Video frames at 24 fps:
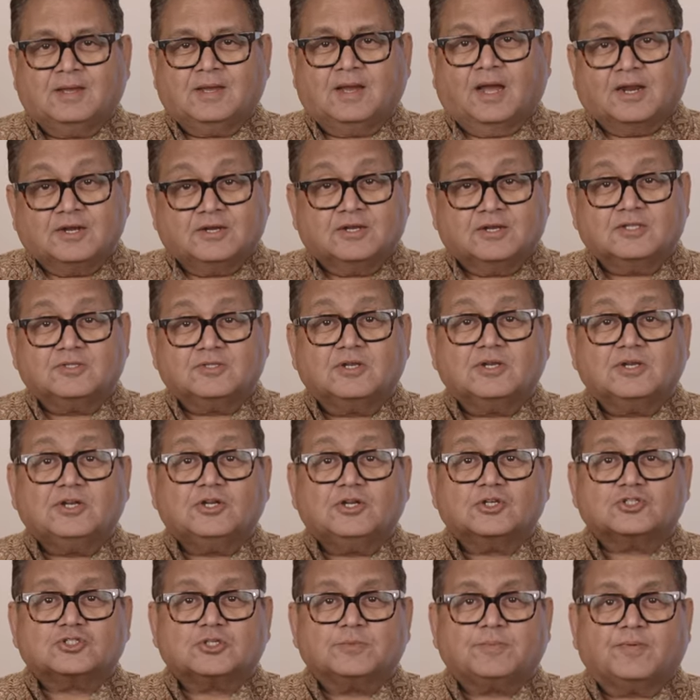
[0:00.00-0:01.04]
Under the
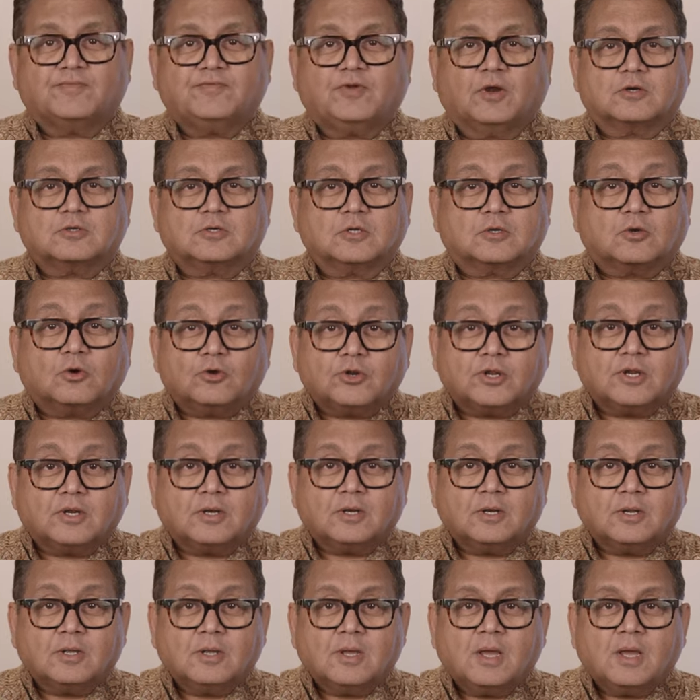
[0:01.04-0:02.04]
leadership of Dr. Kurian,